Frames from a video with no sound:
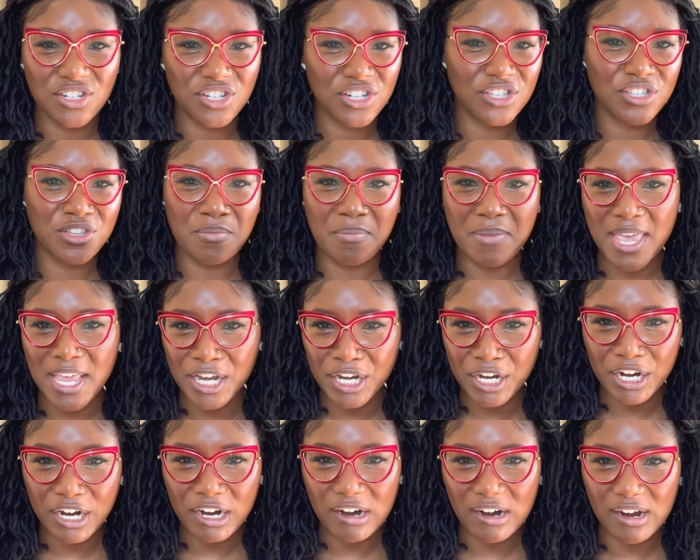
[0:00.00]
she's your main
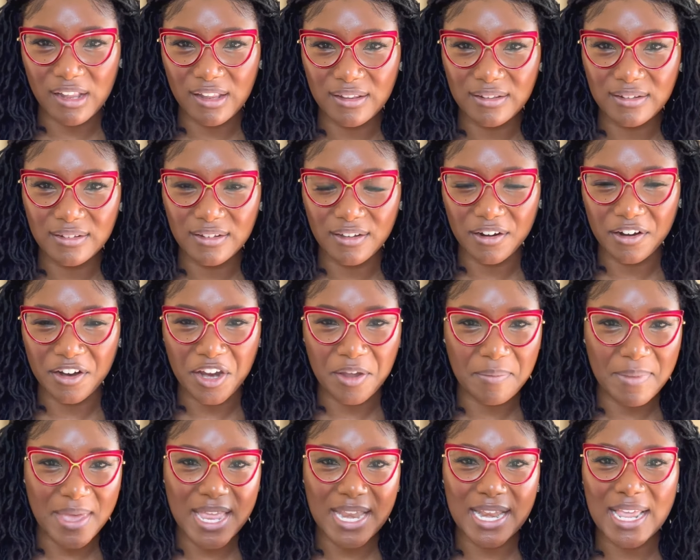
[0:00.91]
girl or your
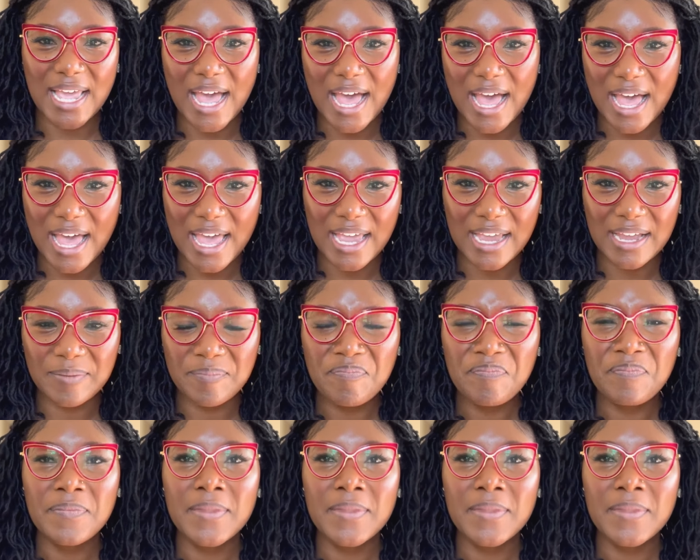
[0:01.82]
main guy,